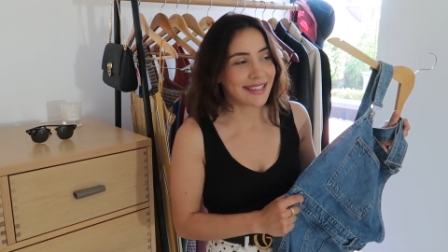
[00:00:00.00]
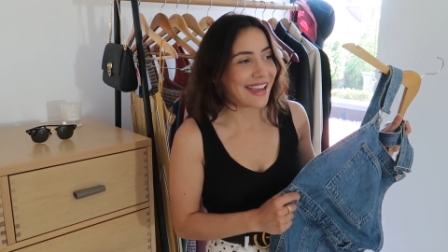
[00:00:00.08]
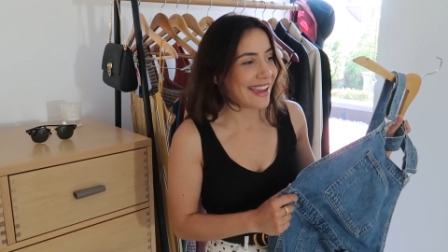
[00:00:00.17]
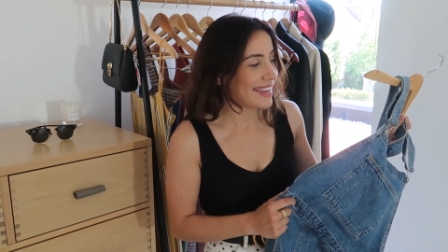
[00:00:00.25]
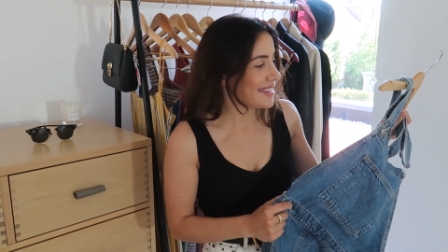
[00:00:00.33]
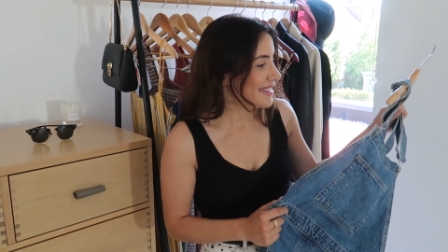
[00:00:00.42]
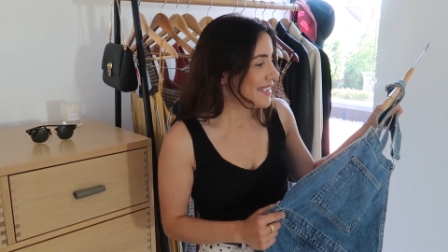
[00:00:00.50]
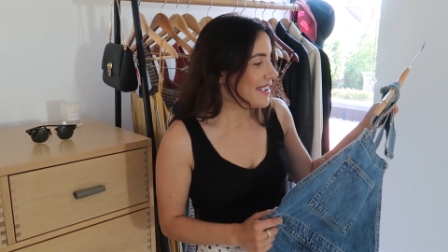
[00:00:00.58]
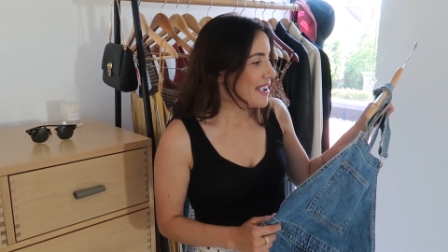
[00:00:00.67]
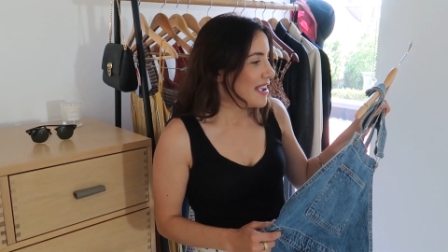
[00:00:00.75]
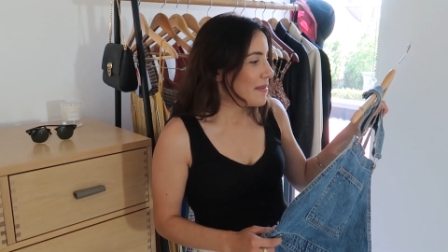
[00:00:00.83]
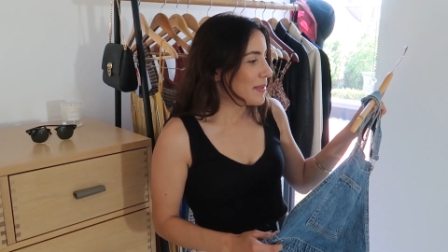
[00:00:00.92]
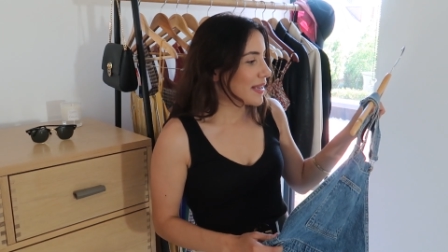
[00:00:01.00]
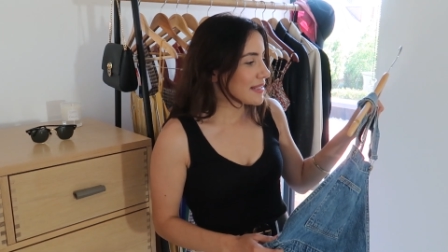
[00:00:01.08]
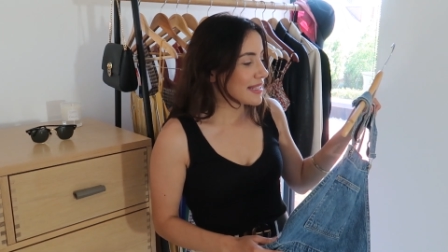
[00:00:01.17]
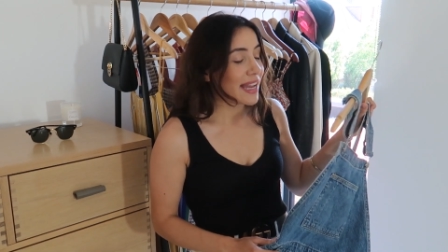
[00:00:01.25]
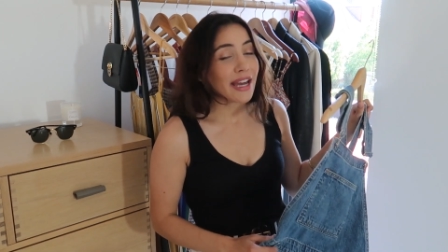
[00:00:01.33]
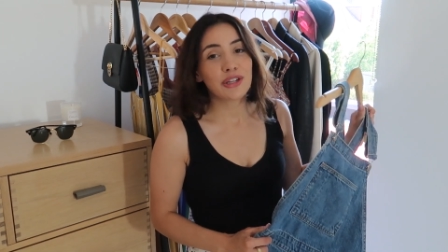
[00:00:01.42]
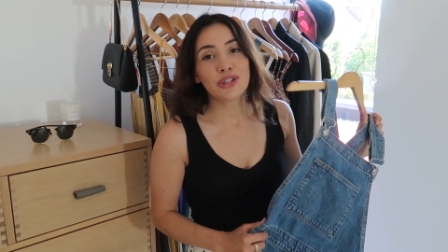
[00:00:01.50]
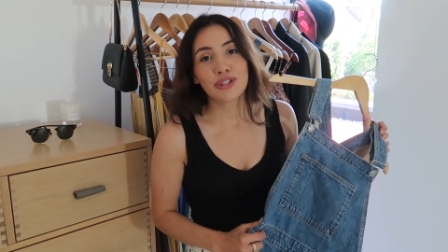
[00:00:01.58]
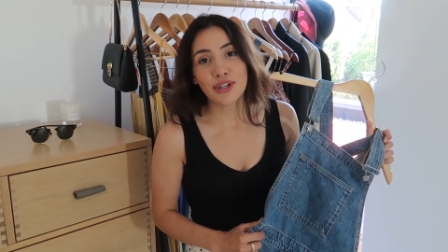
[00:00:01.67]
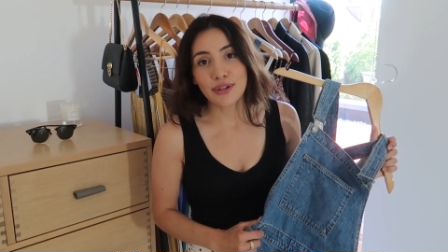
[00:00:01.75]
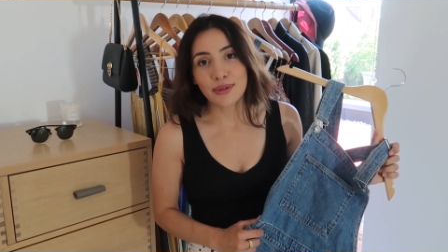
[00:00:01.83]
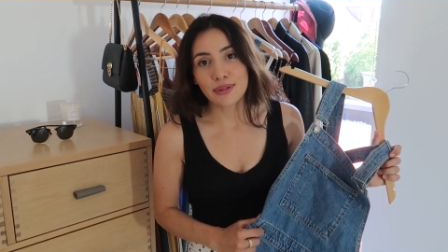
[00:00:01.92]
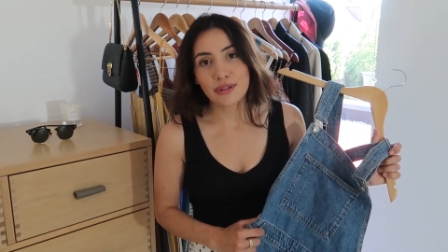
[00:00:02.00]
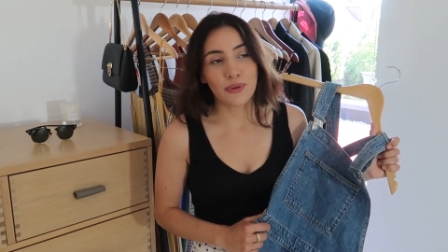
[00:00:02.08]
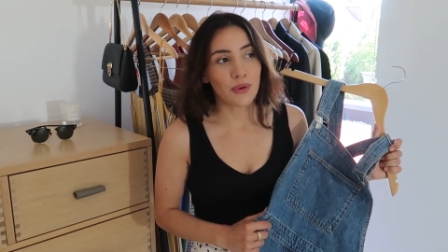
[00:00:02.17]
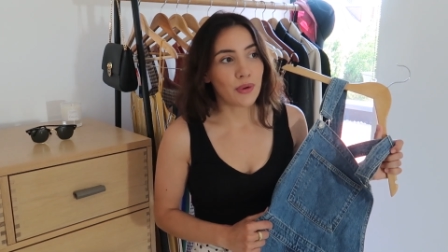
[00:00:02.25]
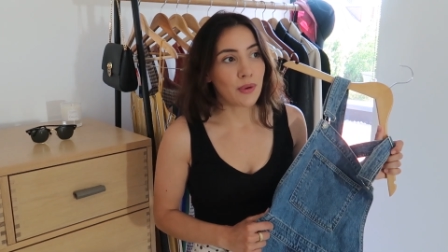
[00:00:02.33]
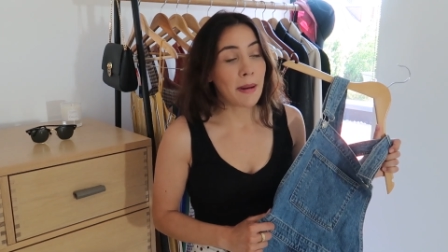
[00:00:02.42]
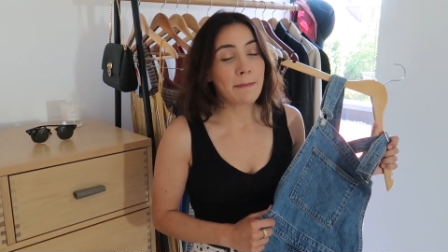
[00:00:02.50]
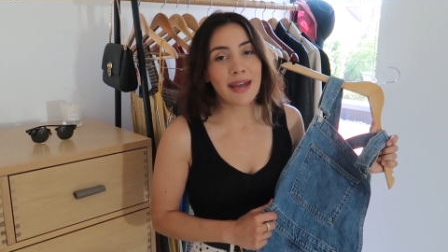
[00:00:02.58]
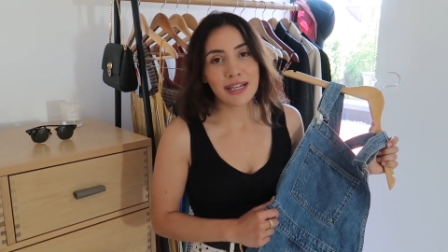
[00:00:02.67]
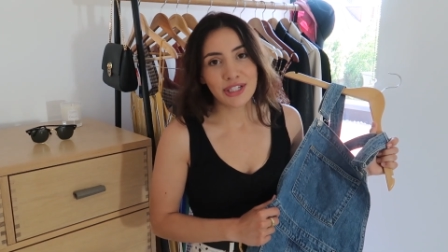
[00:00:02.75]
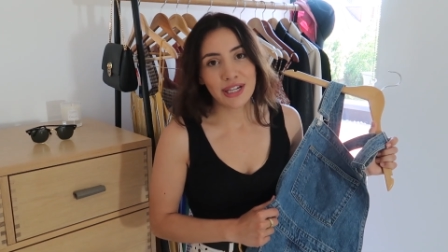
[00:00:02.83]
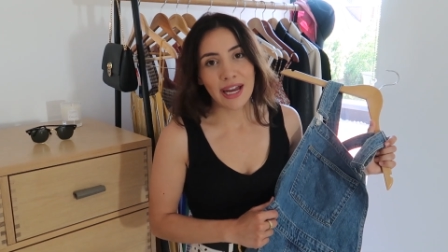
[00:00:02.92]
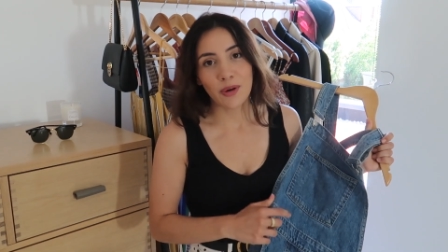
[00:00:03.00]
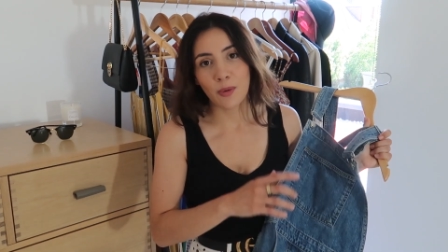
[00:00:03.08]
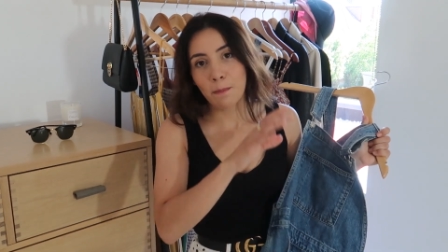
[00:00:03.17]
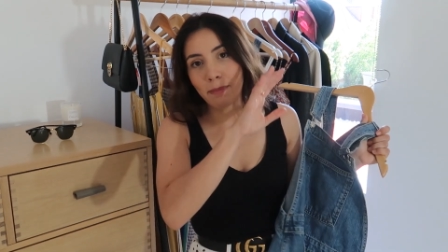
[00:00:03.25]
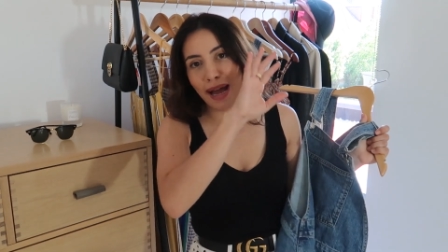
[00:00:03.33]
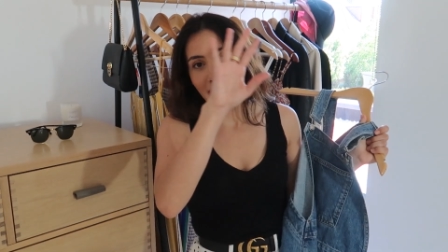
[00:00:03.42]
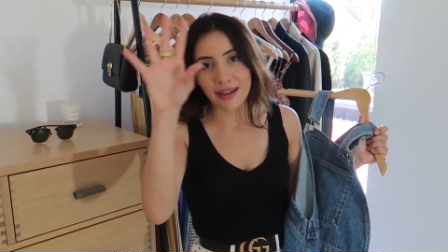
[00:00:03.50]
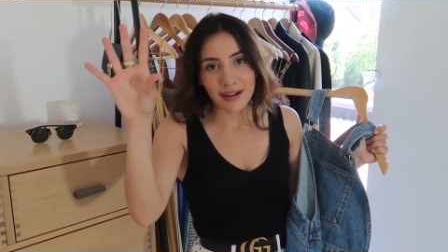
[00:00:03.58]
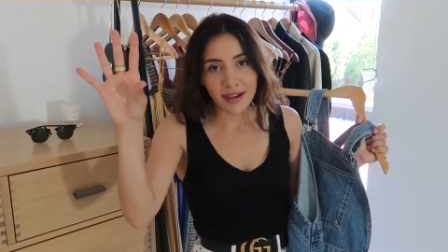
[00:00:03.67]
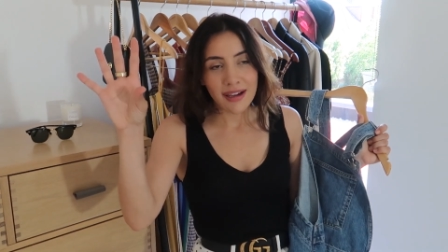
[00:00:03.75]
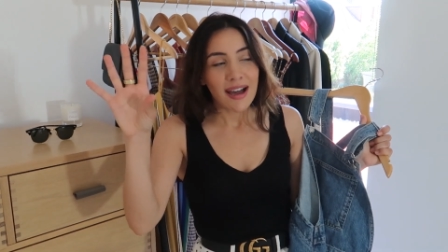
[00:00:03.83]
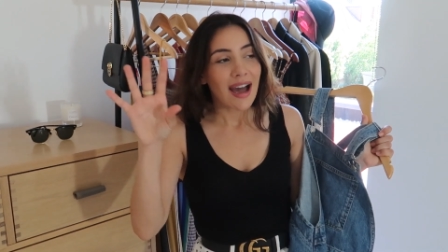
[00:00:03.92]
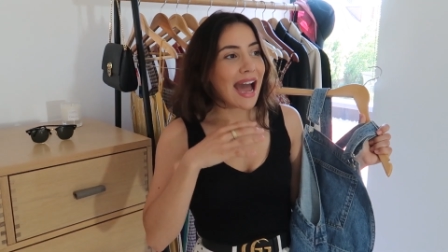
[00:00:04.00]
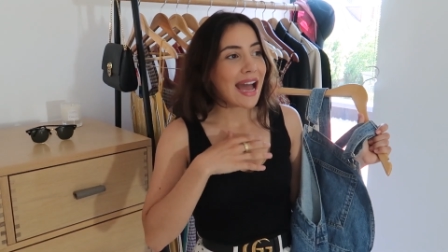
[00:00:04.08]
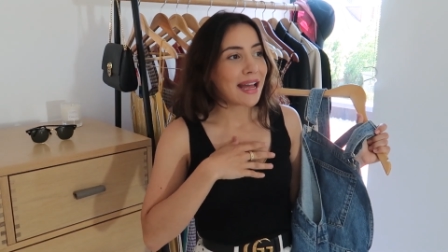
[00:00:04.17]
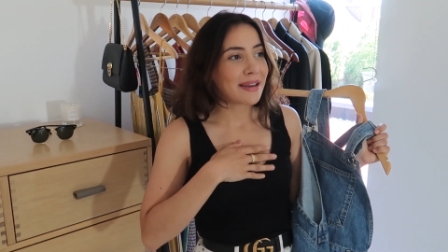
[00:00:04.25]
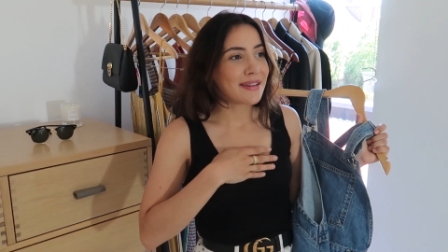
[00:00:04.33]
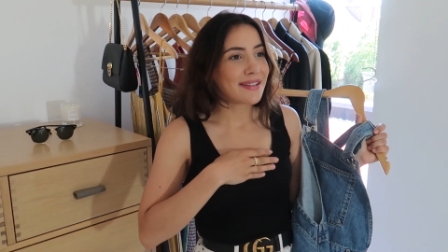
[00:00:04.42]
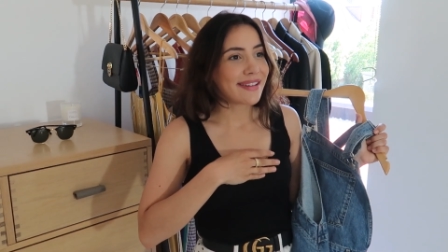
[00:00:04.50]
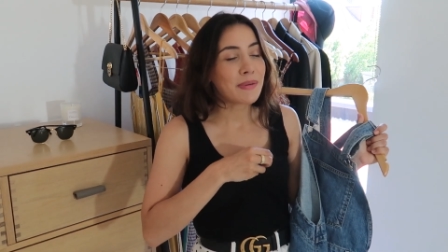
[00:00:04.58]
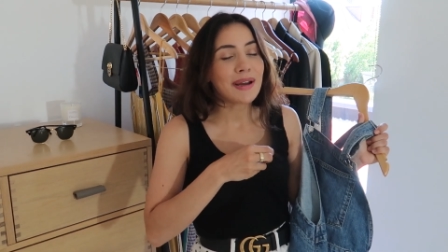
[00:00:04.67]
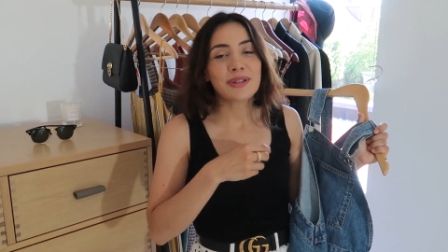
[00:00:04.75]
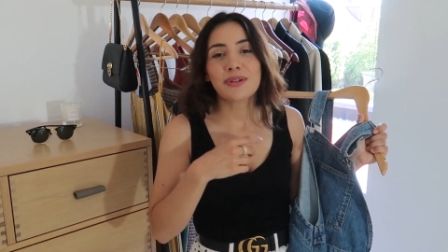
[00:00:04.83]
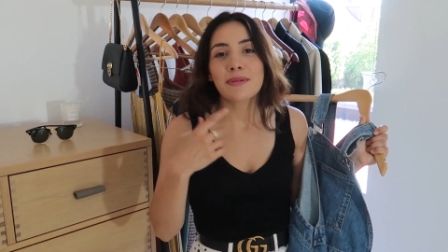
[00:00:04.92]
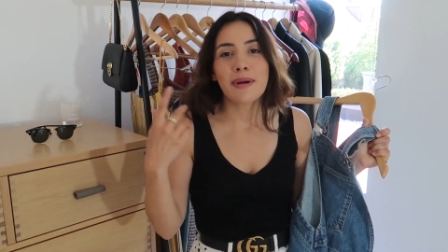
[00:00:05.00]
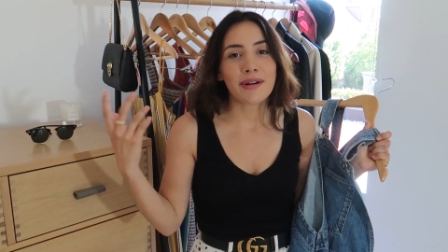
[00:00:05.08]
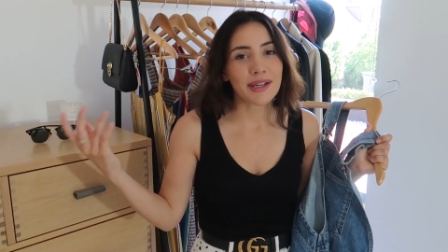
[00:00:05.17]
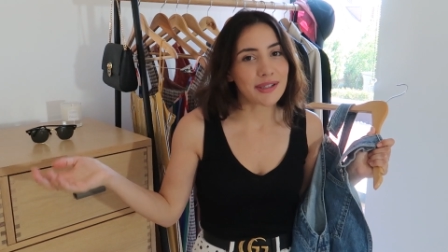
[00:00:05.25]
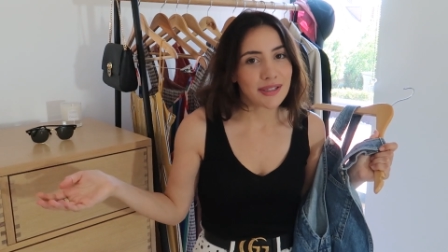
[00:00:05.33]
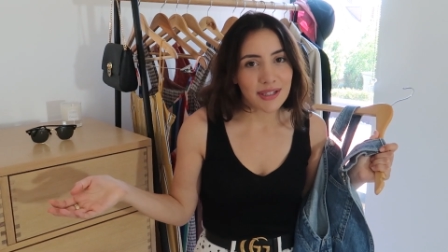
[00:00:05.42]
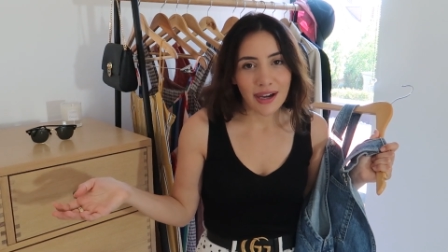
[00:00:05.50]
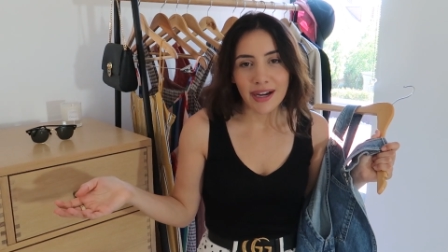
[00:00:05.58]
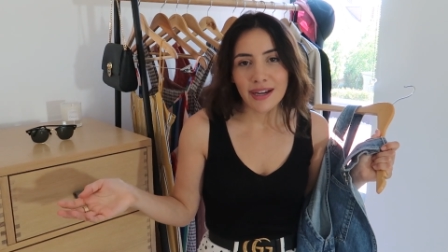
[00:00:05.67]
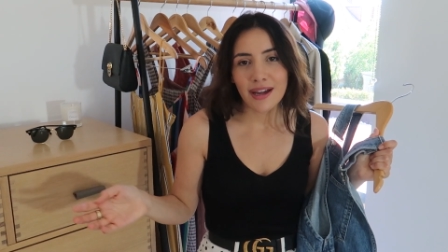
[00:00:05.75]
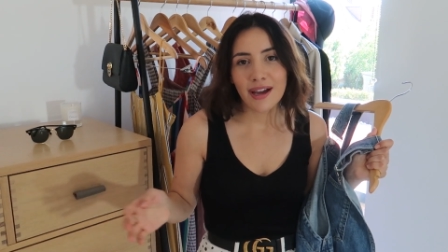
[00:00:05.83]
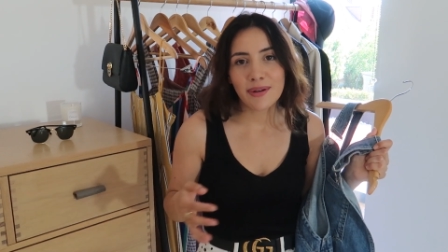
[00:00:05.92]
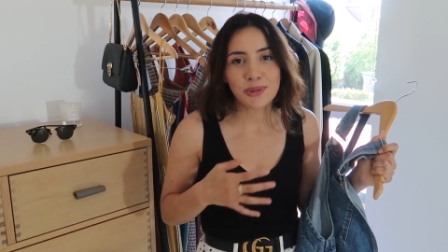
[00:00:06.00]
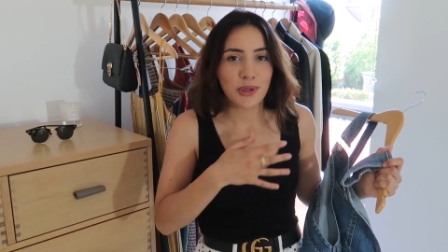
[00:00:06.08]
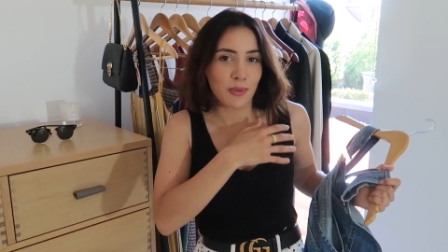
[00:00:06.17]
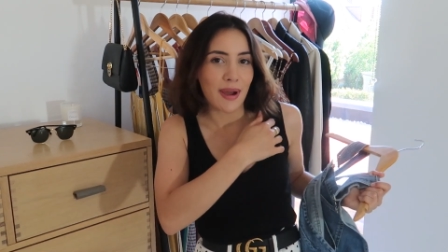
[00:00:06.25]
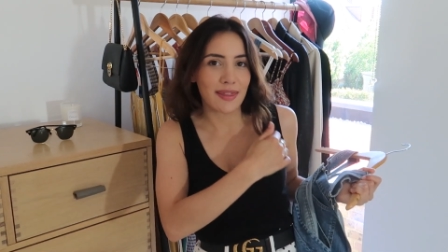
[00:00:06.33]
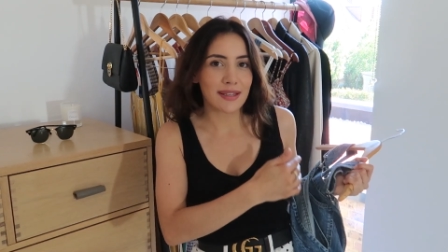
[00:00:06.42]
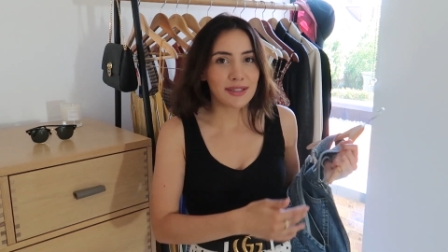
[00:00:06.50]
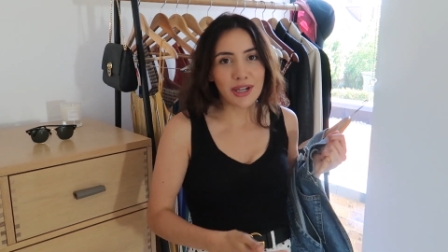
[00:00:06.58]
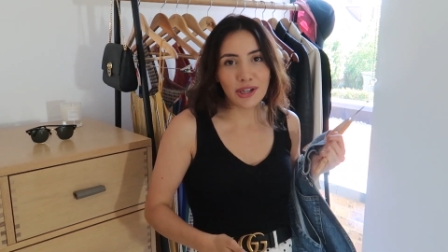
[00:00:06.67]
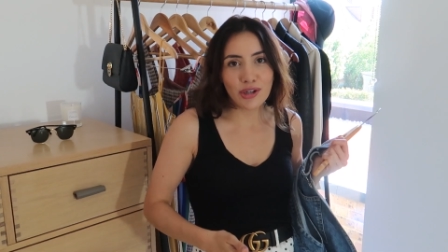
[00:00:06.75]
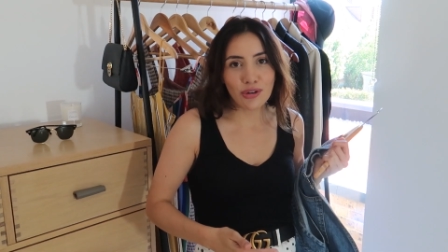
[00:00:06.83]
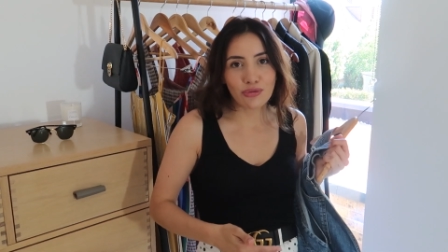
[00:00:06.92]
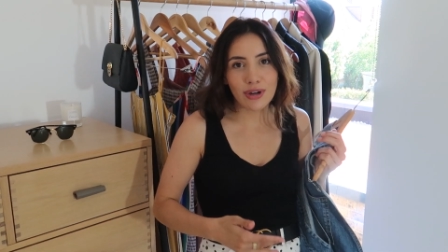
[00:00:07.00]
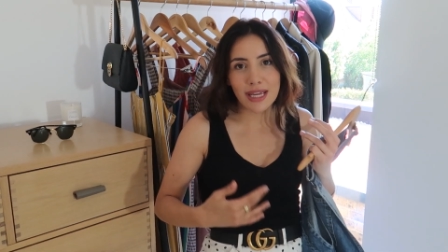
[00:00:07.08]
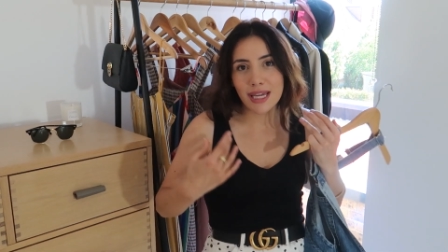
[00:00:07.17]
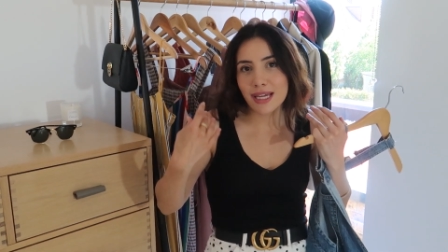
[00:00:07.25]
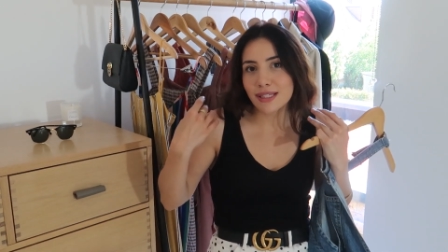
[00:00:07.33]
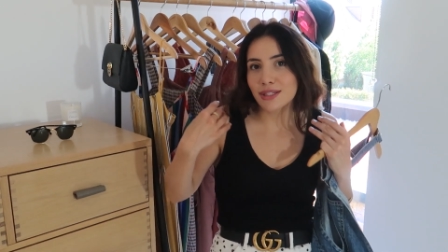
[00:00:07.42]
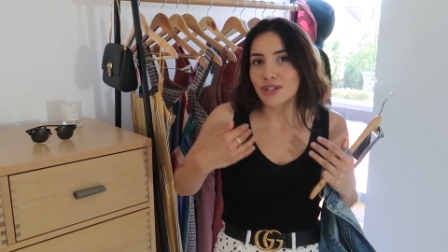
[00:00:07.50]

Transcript: day, because I had a shoot for my main channel banner and we went to an American diner. I was going to wear these dungarees